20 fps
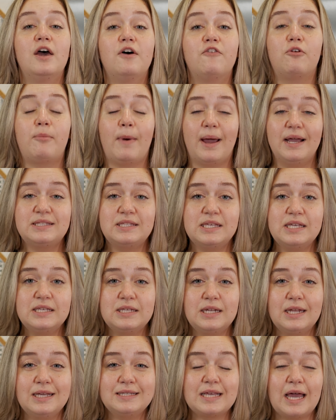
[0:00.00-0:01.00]
For my
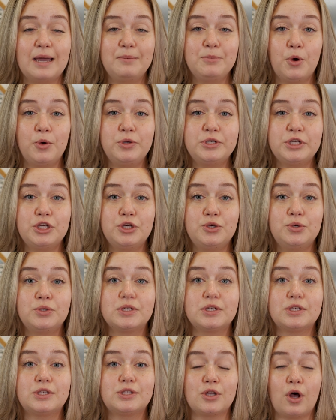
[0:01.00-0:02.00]
seasonings, I'm going to use
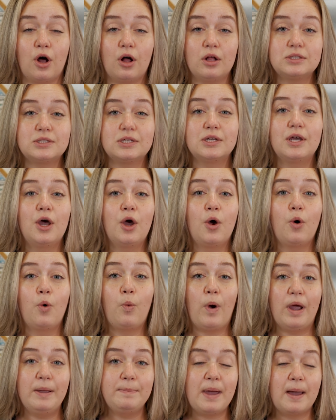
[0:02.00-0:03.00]
salt,
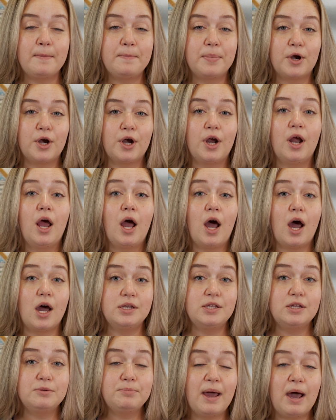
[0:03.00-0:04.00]
white pepper,
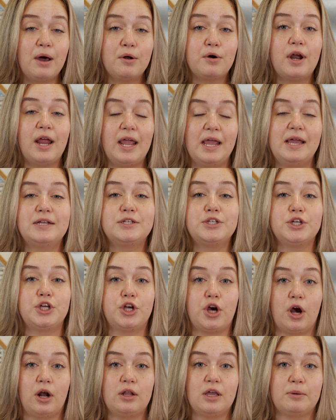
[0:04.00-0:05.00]
onion powder, and
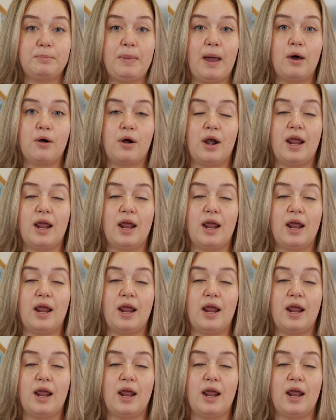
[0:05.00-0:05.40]
garlic powder.